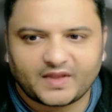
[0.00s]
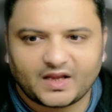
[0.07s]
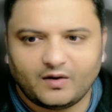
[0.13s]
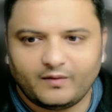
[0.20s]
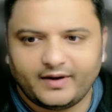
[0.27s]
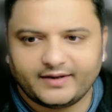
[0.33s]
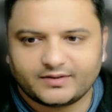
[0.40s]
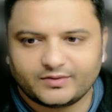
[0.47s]
All
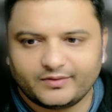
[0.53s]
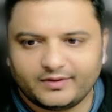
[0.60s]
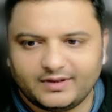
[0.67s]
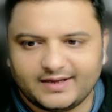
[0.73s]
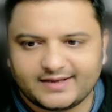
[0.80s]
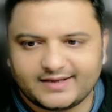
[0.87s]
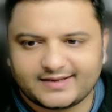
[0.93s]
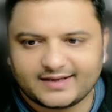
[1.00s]
right, so
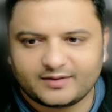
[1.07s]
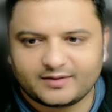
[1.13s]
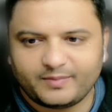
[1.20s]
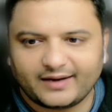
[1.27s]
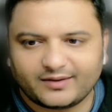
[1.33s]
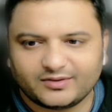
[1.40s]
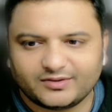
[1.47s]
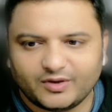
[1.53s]
let's get
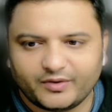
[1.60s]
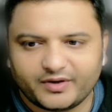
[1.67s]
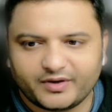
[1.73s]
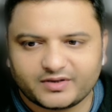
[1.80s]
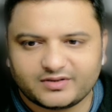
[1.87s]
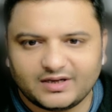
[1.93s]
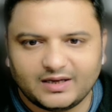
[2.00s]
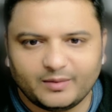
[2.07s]
back to the
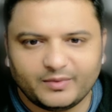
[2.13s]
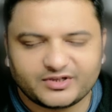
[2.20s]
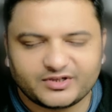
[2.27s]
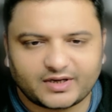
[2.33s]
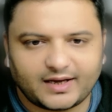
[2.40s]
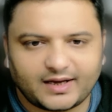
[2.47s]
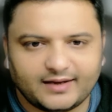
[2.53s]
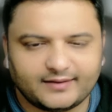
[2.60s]
original image
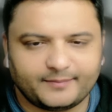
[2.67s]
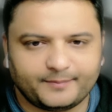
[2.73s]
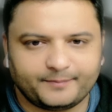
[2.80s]
again